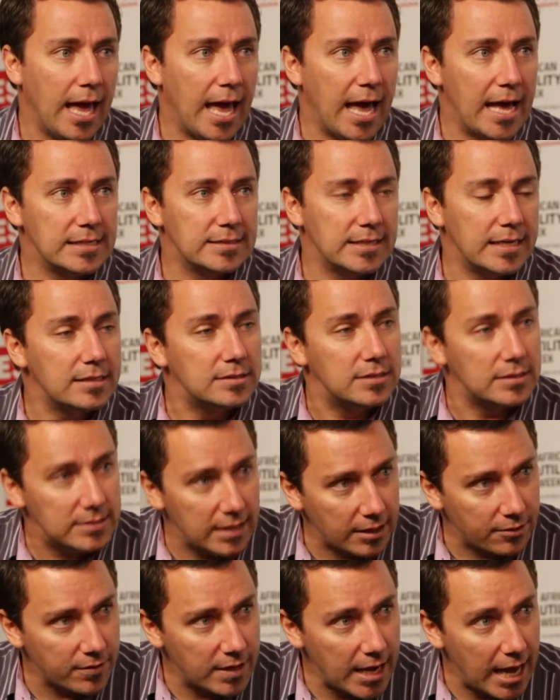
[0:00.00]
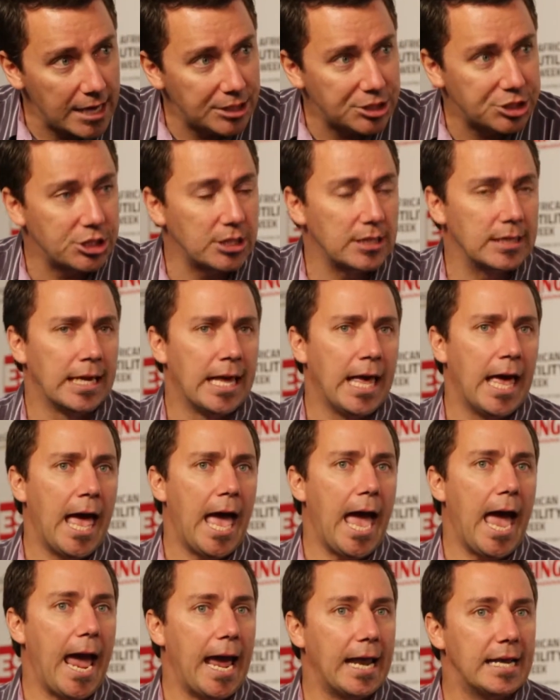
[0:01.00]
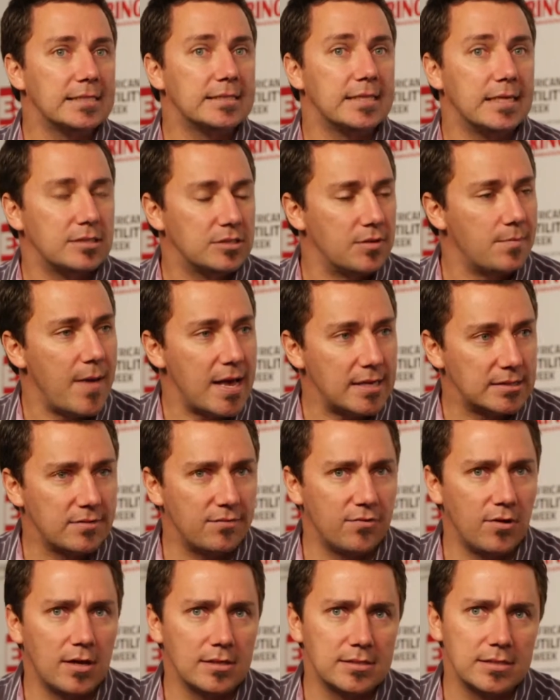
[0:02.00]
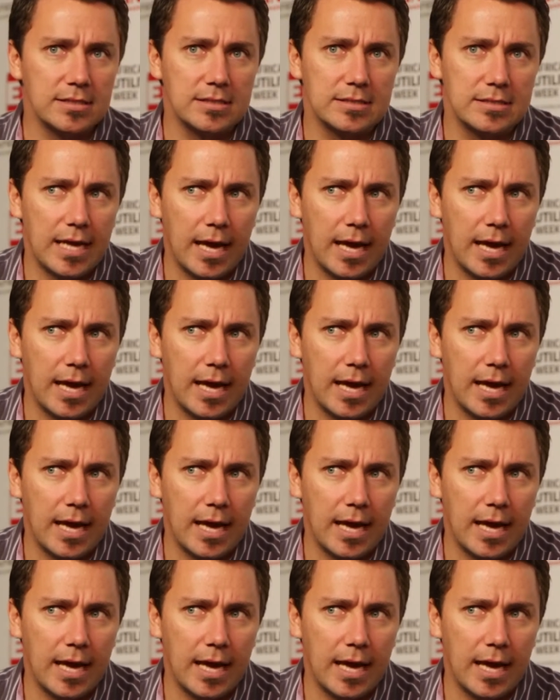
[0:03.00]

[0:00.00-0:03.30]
has led to degradation and has led to massive losses.